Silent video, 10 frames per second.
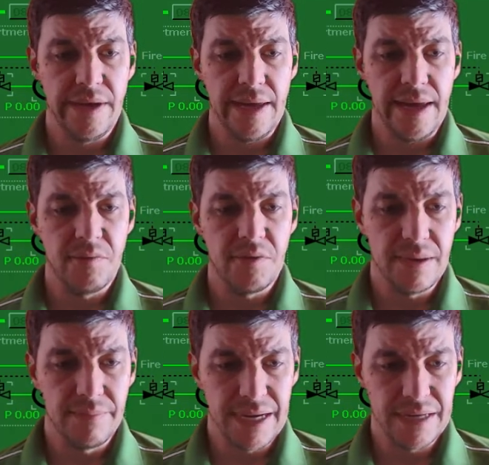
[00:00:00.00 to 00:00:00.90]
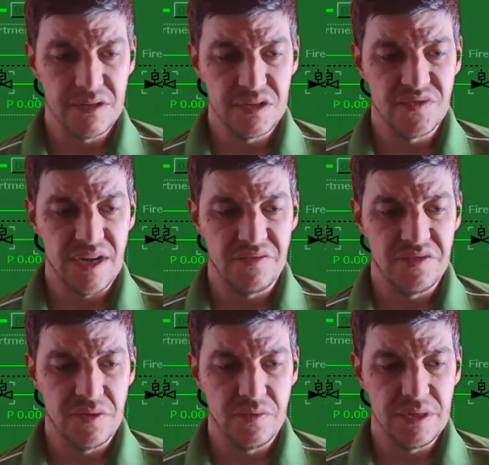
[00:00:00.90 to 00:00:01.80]
and we come back to this valve,
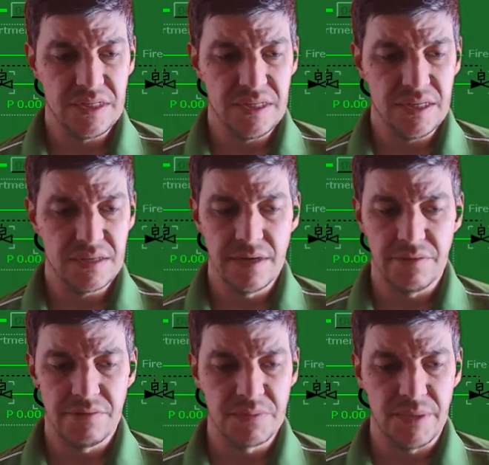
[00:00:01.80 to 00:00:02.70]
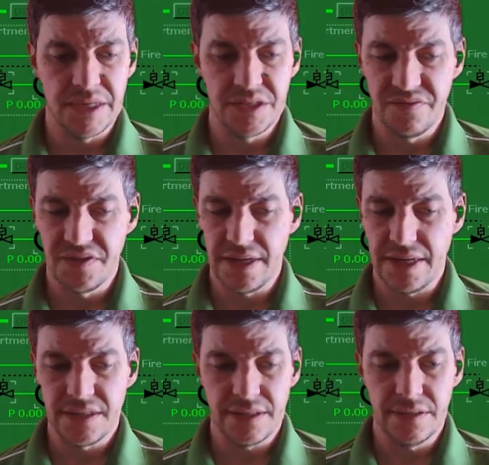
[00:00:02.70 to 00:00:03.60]
we see it's not responsive to
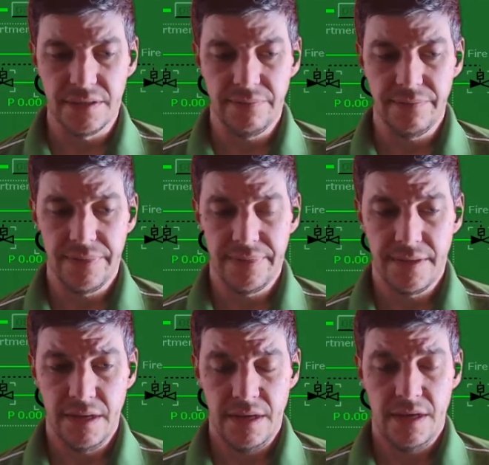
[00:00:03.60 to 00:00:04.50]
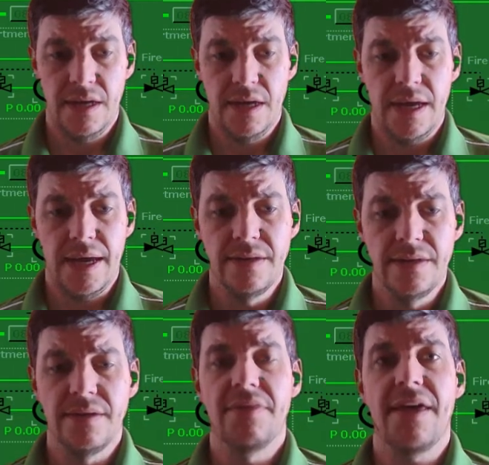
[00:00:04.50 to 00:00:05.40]
that signal.
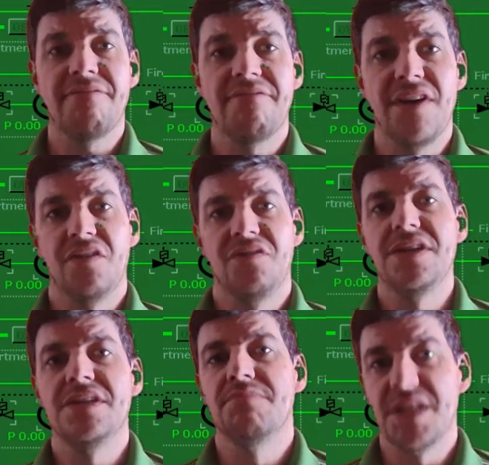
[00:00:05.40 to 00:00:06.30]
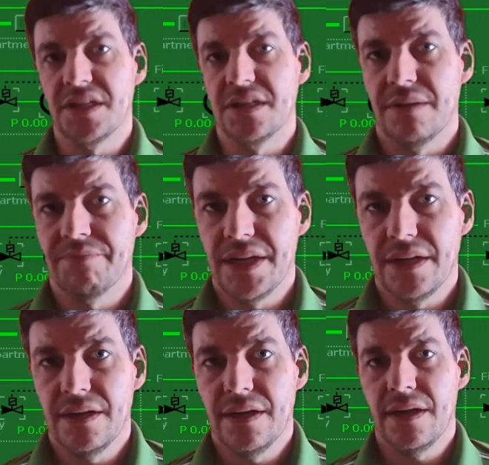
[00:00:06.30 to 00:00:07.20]
And that valve is missing something.
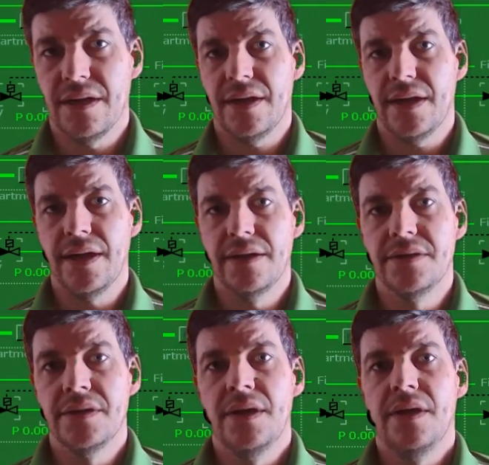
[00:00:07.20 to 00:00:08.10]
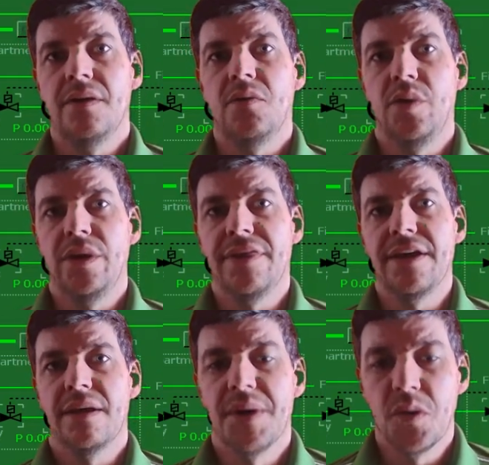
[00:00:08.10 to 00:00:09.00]
And we
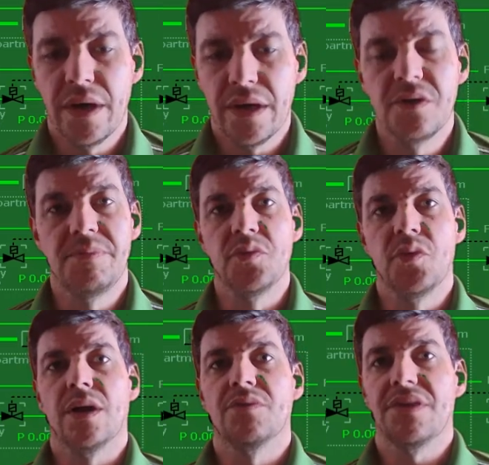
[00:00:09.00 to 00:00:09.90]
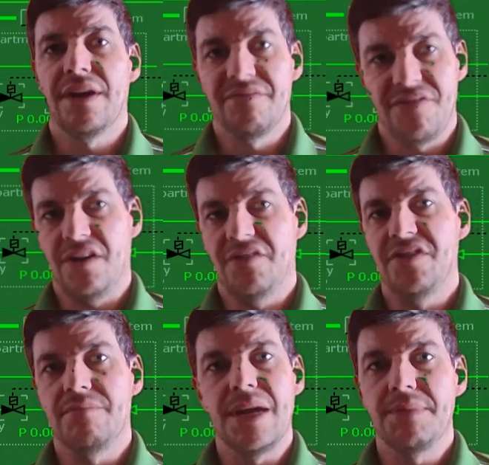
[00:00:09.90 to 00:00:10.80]
think about what could be wrong with that valve,
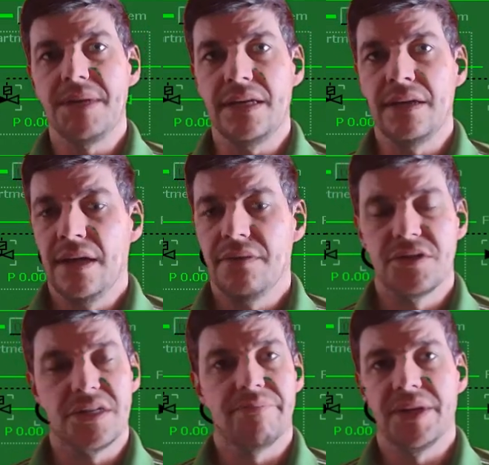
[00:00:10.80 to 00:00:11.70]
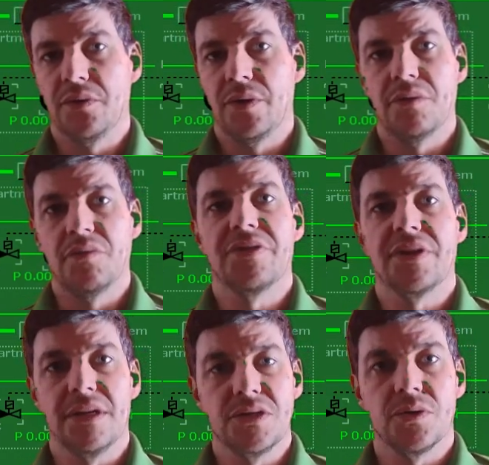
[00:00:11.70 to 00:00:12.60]
and maybe there's something wrong with the
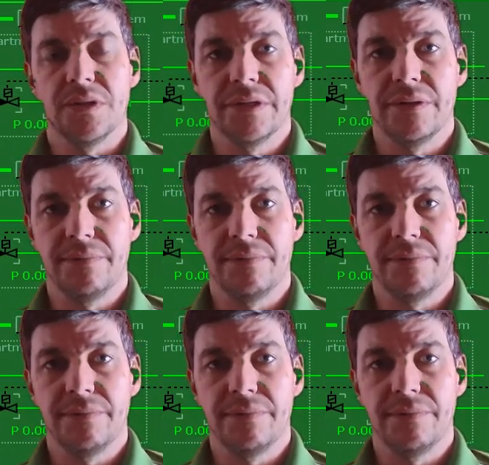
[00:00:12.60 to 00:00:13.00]
controller.